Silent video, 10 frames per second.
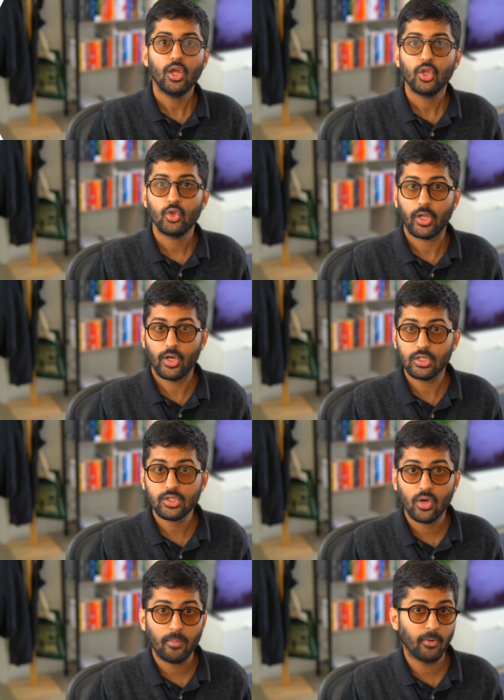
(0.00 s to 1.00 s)
You can
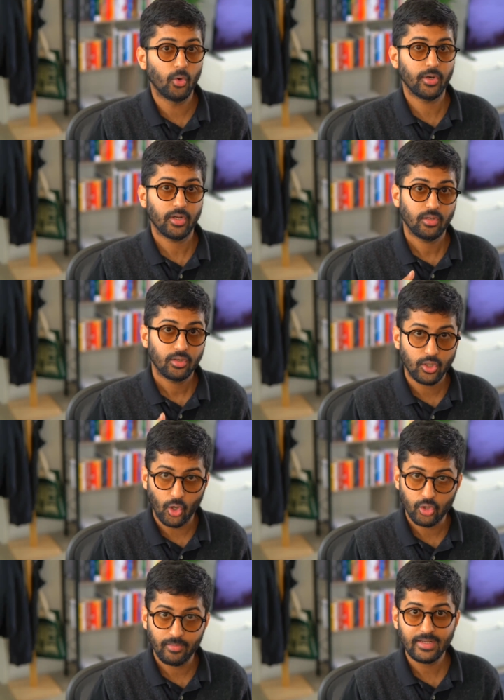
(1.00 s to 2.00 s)
also upload
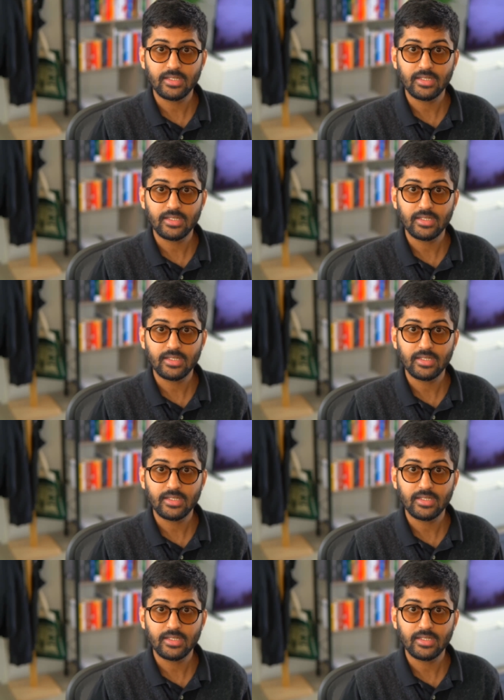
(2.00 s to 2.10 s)
documents